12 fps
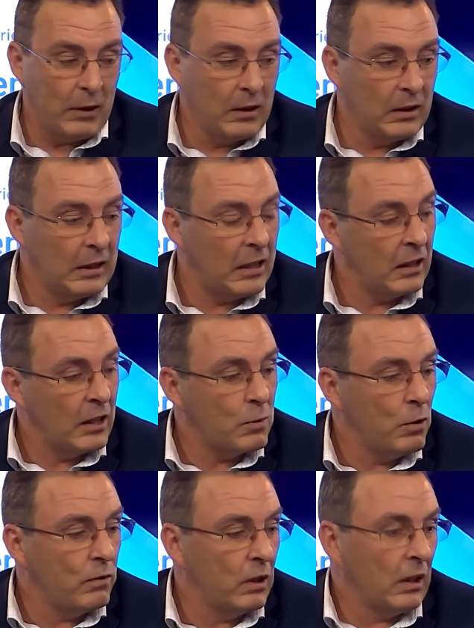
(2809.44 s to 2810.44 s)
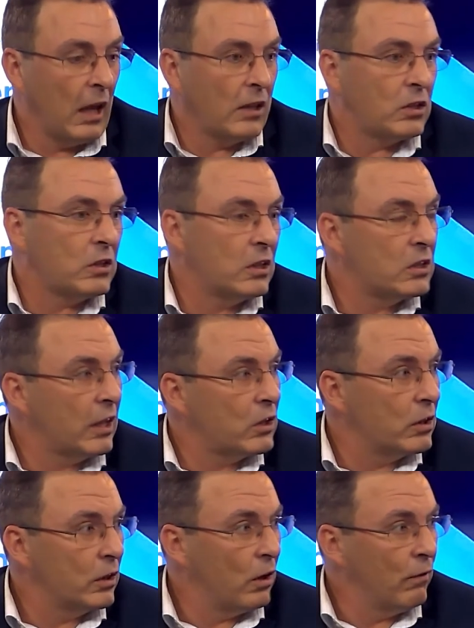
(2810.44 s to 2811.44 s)
Let's move to the last
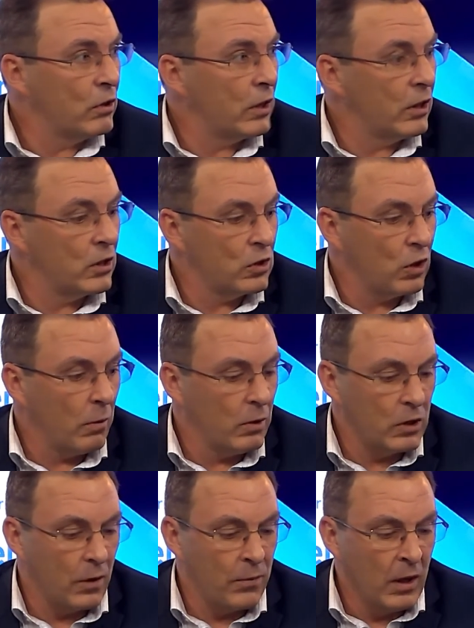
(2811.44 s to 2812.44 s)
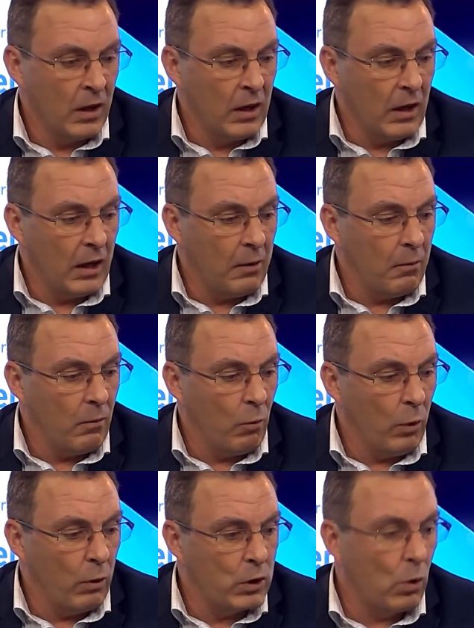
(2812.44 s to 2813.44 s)
section of the conversation, Simon. So
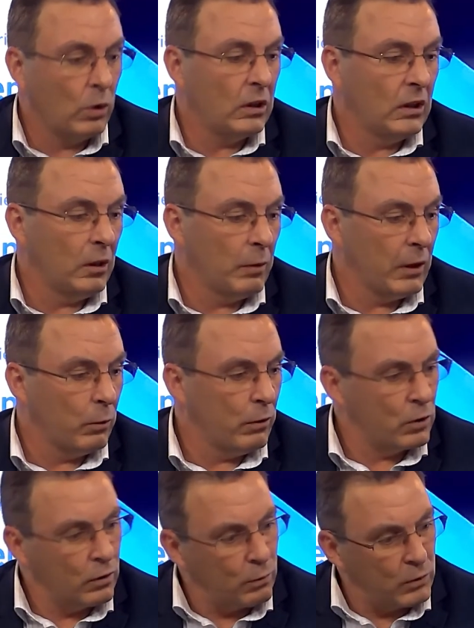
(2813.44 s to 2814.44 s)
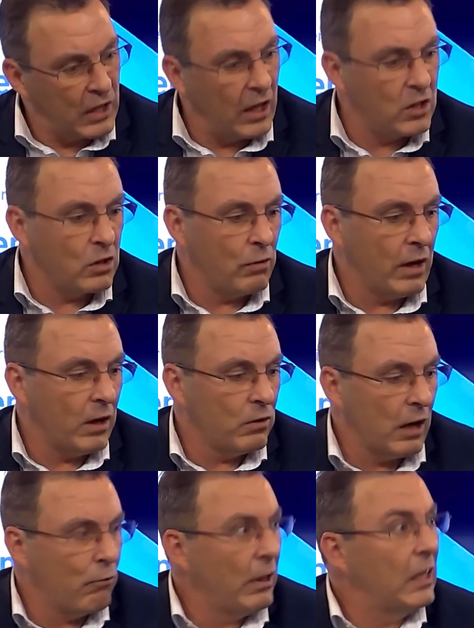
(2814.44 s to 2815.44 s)
we talked a little bit and we've sort of danced around
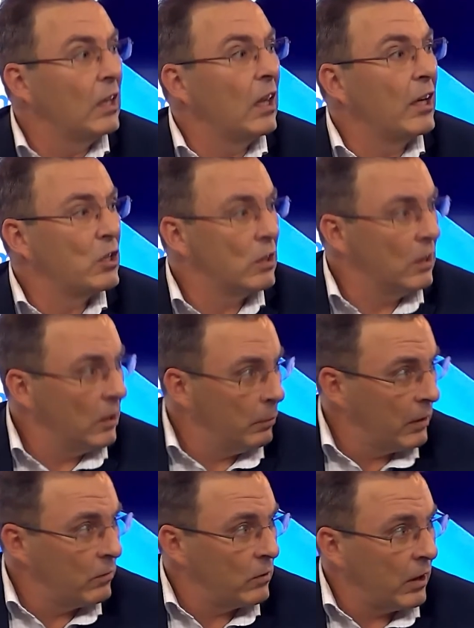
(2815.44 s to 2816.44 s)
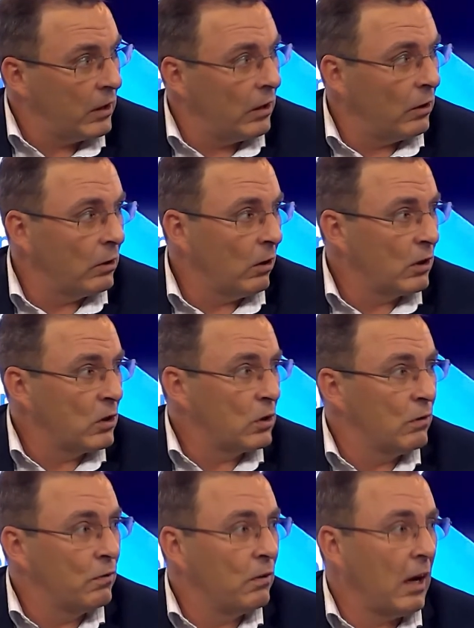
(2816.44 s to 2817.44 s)
regulation a little bit, and I'd like to
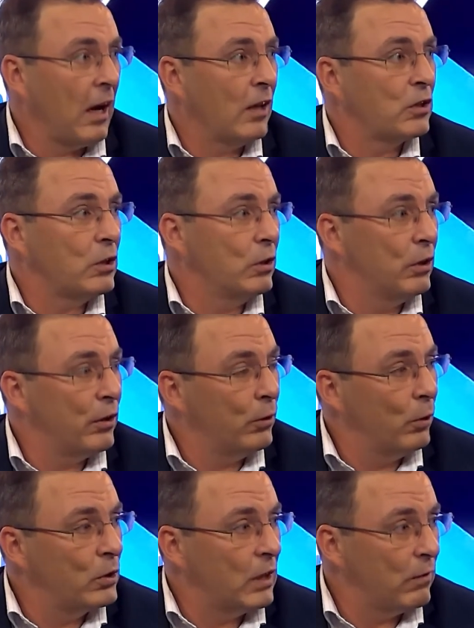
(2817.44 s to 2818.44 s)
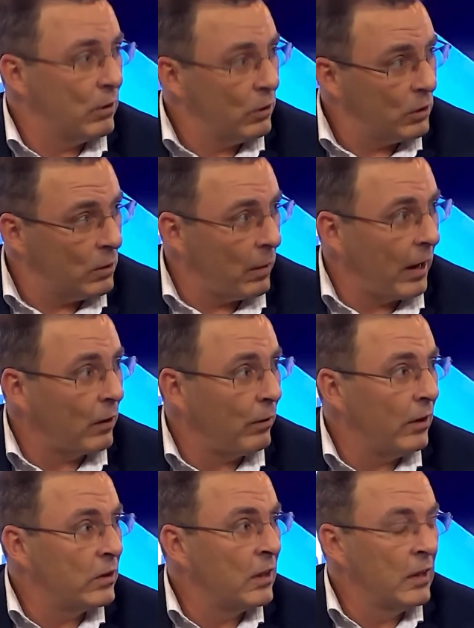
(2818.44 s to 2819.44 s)
sort of ask you your thoughts given your background.